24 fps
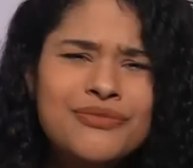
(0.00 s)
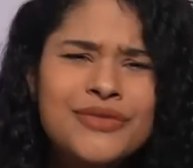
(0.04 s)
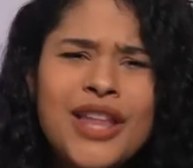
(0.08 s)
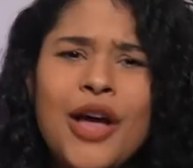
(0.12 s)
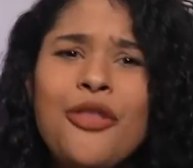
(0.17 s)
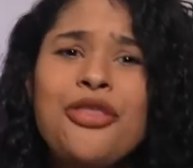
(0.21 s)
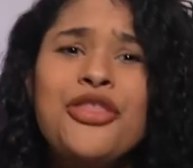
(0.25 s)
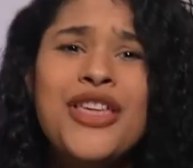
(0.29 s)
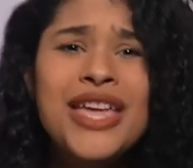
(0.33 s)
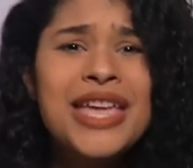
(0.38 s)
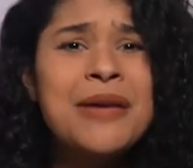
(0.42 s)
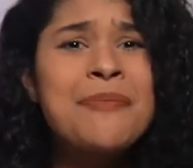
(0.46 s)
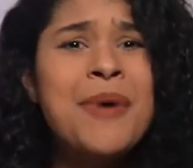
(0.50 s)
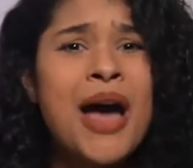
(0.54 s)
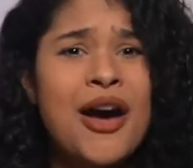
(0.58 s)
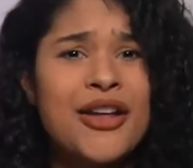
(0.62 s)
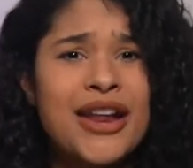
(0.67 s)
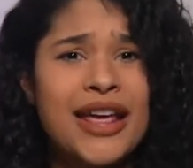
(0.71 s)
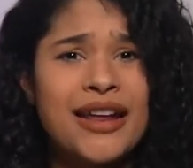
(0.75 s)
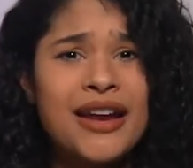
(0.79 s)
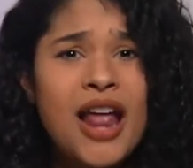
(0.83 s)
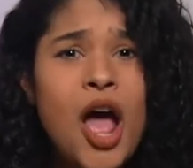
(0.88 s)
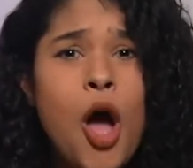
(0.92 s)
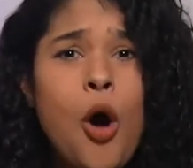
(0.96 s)
Now think about
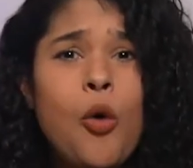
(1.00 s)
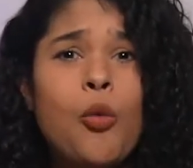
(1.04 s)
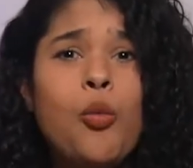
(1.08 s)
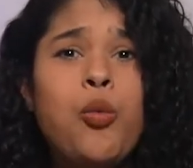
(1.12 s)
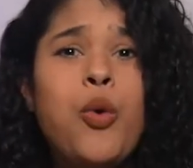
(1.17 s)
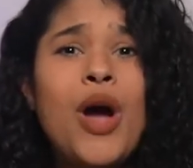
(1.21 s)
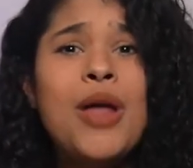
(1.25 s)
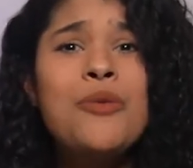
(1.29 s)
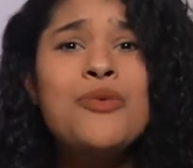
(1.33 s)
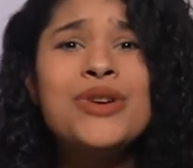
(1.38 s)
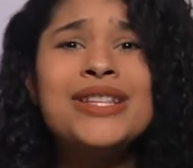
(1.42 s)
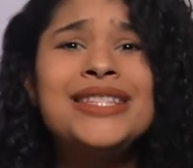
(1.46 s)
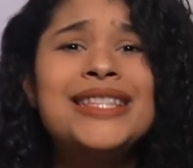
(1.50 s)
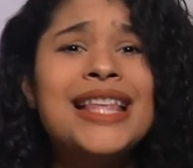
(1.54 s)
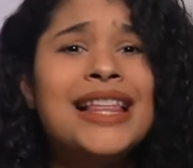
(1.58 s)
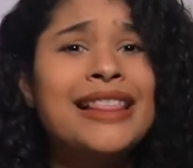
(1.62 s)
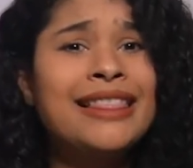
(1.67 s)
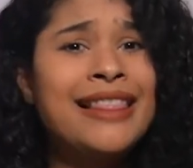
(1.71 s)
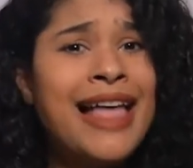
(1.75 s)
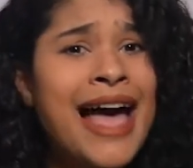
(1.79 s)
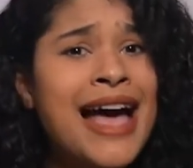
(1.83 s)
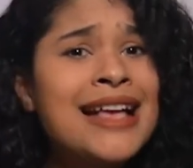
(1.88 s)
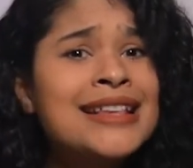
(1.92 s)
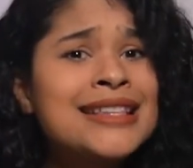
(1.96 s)
it. When was the
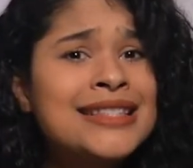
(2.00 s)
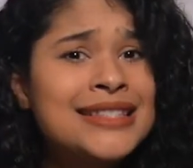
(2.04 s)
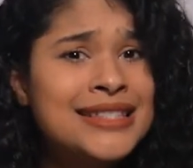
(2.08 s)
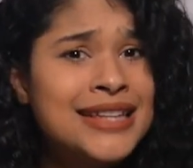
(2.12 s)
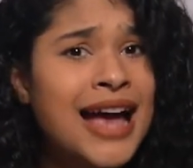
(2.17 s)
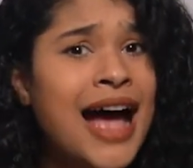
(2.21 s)
last